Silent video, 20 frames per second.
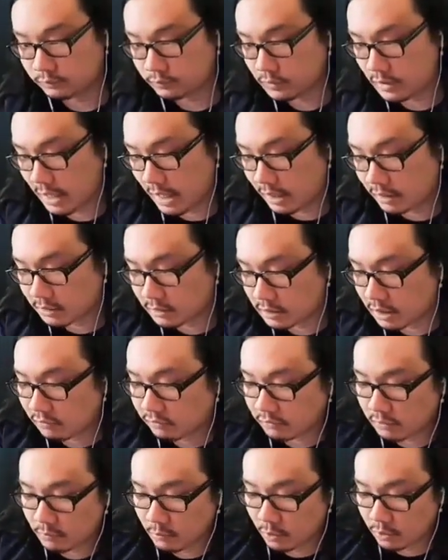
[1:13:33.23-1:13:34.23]
Yeah,
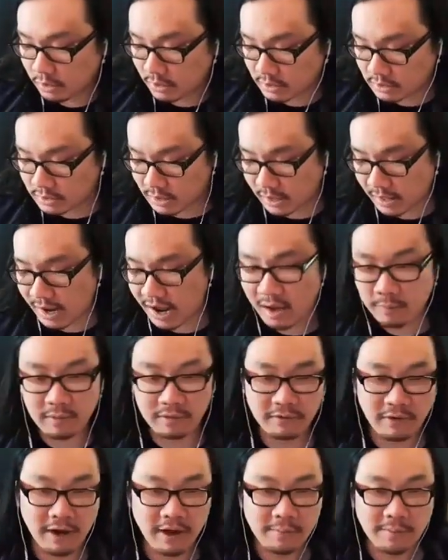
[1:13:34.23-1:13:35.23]
definitely mourning is not a happy
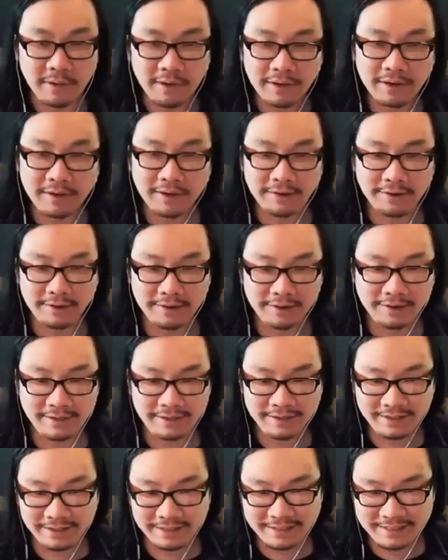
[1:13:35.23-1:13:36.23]

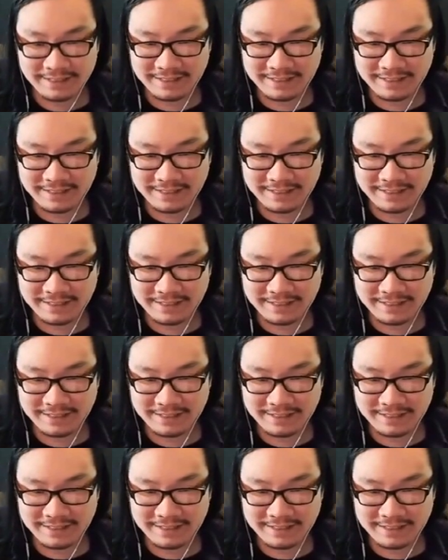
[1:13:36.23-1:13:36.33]
vibe,